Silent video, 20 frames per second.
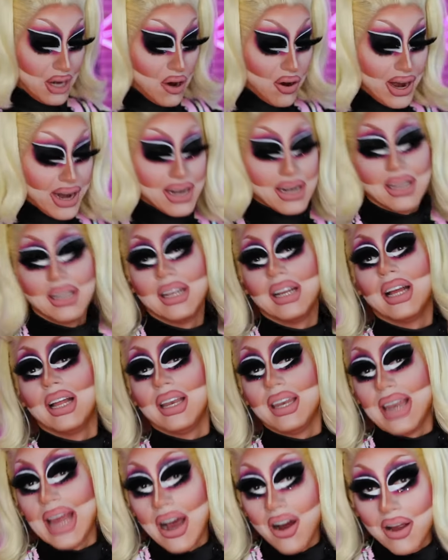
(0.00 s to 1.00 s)
All right,
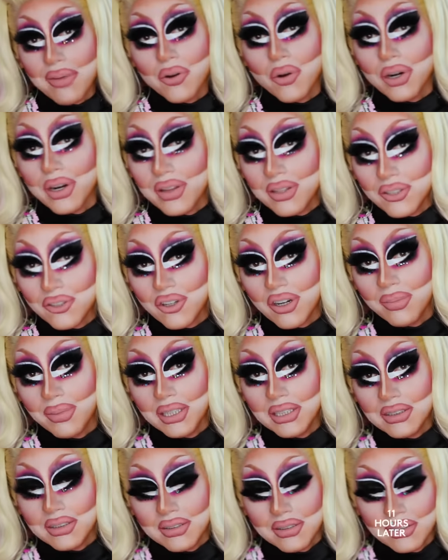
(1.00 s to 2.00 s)
now I'm going to the Streamys.